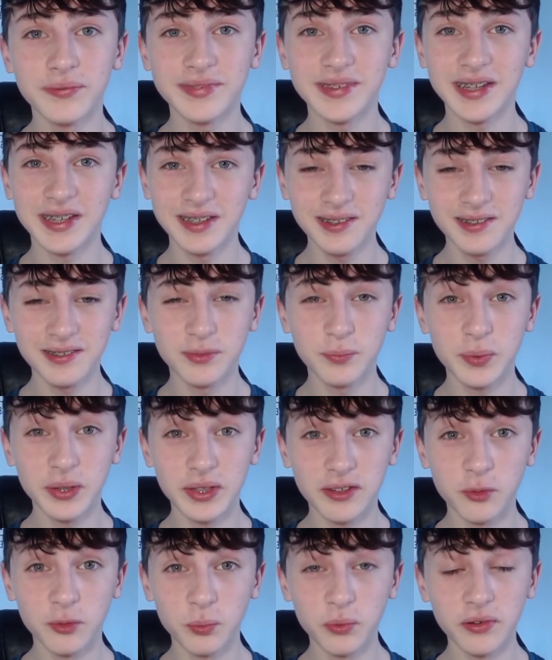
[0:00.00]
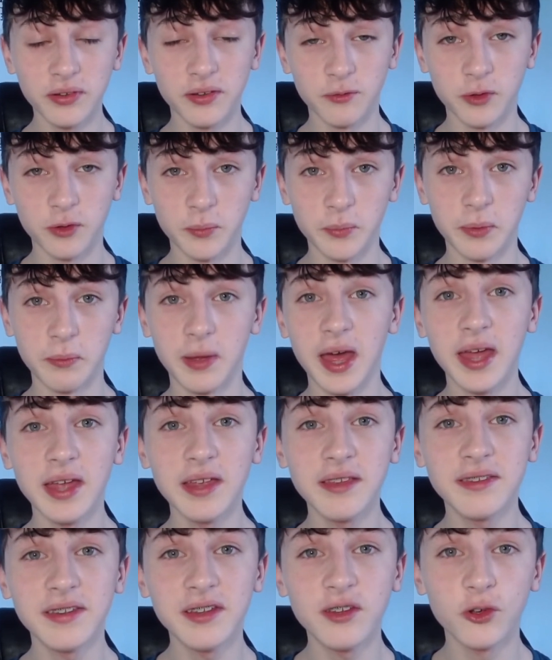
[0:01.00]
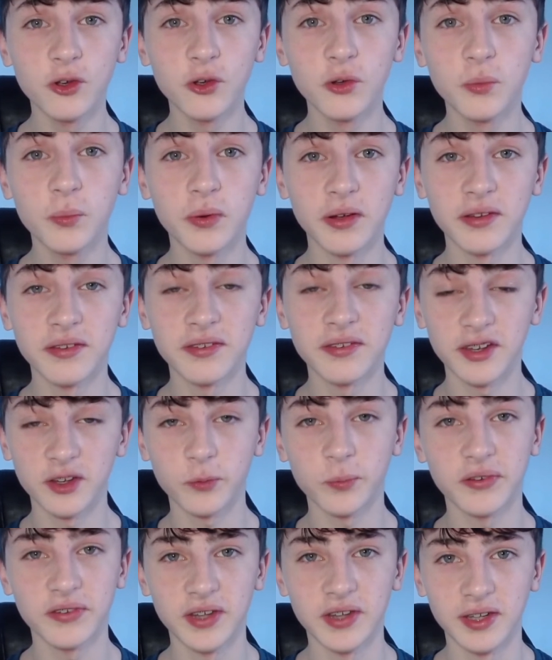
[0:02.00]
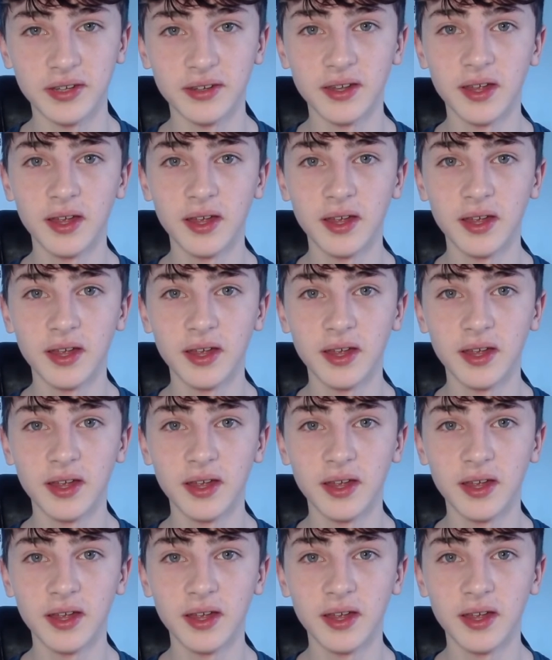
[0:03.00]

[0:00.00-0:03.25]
this is a bit disappointing from him. 82.6%.